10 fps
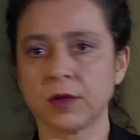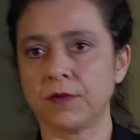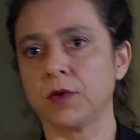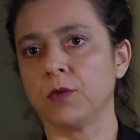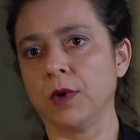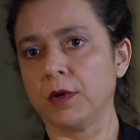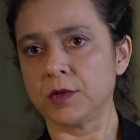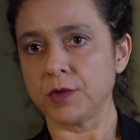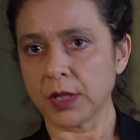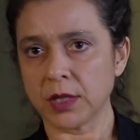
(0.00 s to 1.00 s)
if you
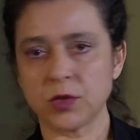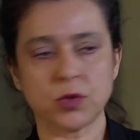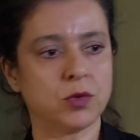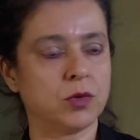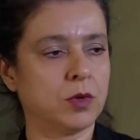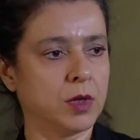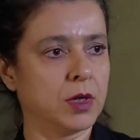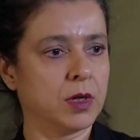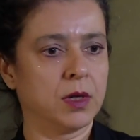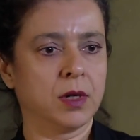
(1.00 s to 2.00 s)
want really to
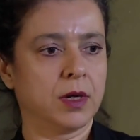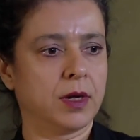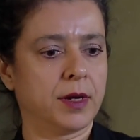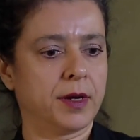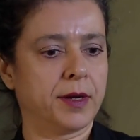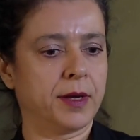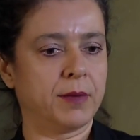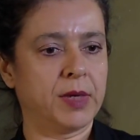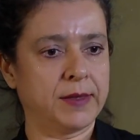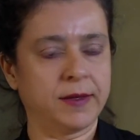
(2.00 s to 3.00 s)

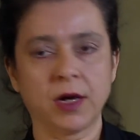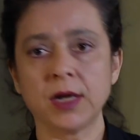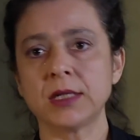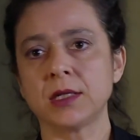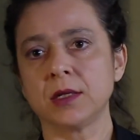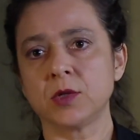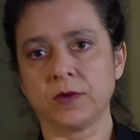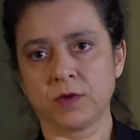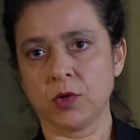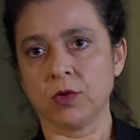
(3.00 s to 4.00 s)
meet the architect, you
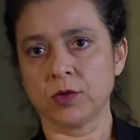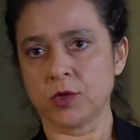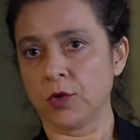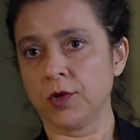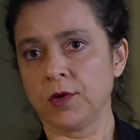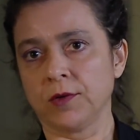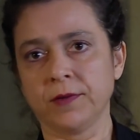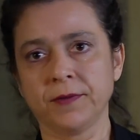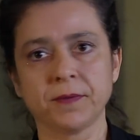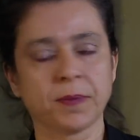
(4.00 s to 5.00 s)
have to go to Tokyo.
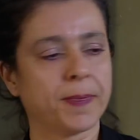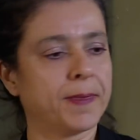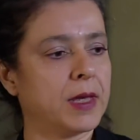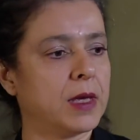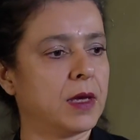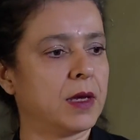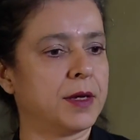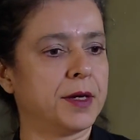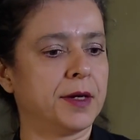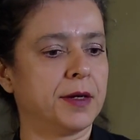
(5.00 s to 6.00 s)

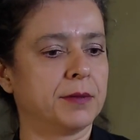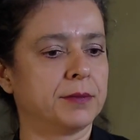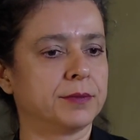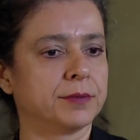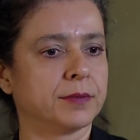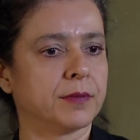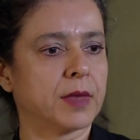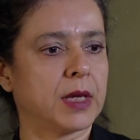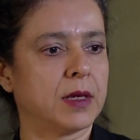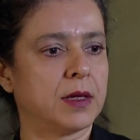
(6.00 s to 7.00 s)

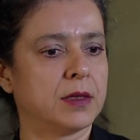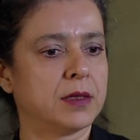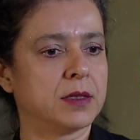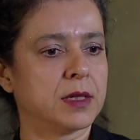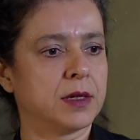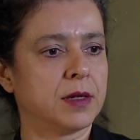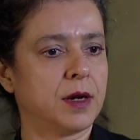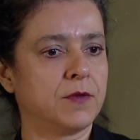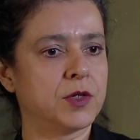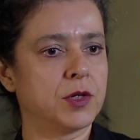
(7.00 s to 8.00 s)
And
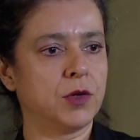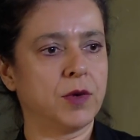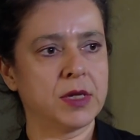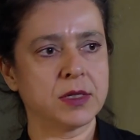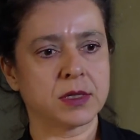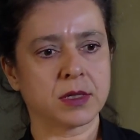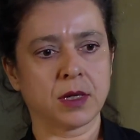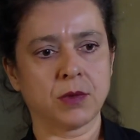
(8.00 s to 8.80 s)
after US, I